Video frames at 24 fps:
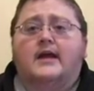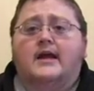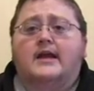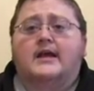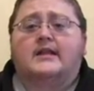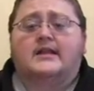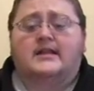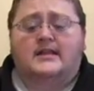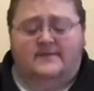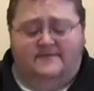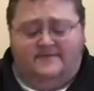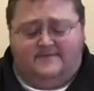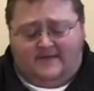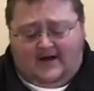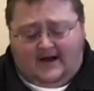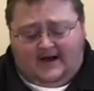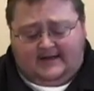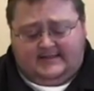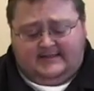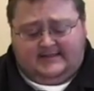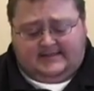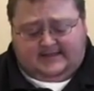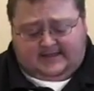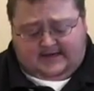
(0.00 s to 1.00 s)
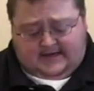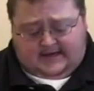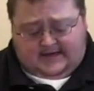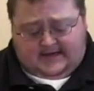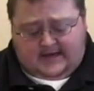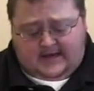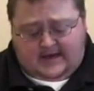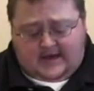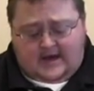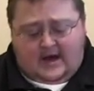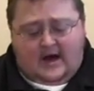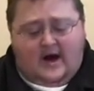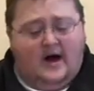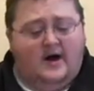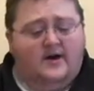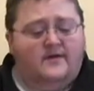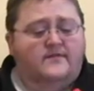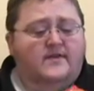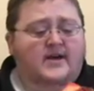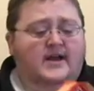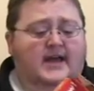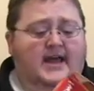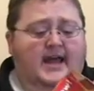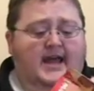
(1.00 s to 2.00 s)
in the fine city
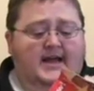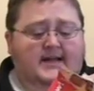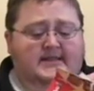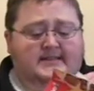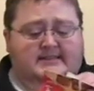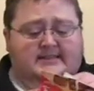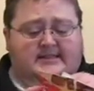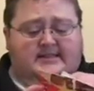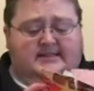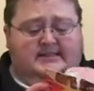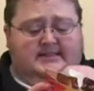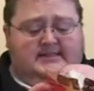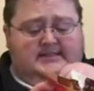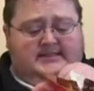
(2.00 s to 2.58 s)
of Kansas